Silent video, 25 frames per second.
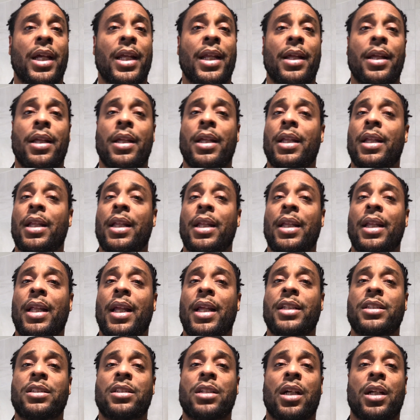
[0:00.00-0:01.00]
They, they
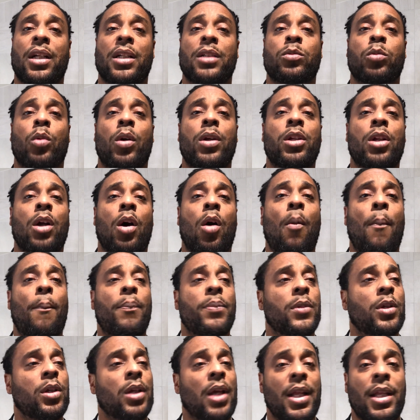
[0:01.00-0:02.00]
suck his, you know,
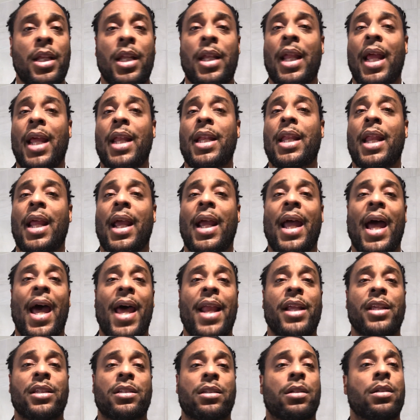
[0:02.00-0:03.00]
they, they, they got
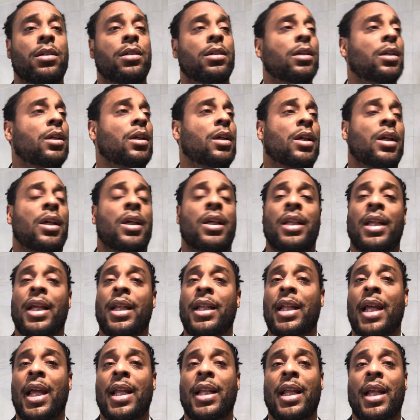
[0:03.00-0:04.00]
his,
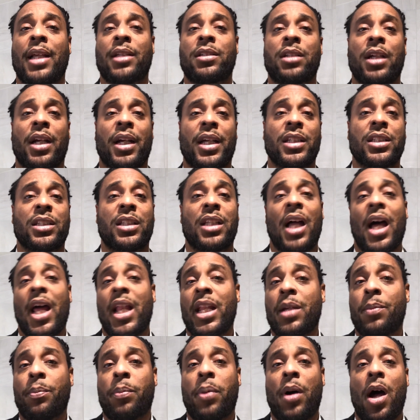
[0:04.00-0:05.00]
they, they suck his
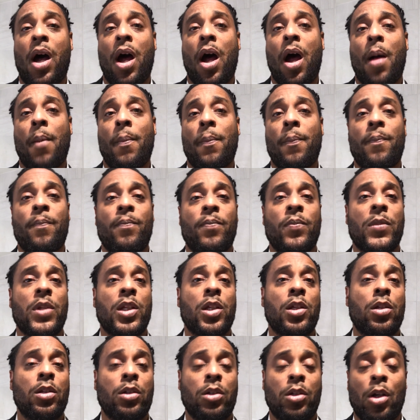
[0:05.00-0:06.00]
lollipop,
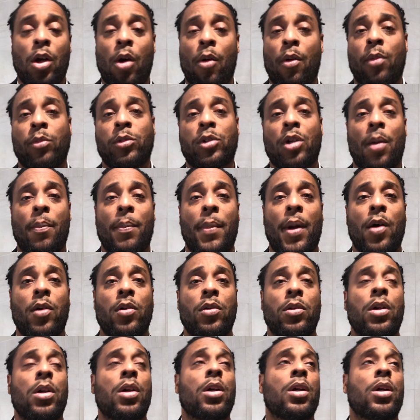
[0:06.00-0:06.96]
you, you know what I'm talking about.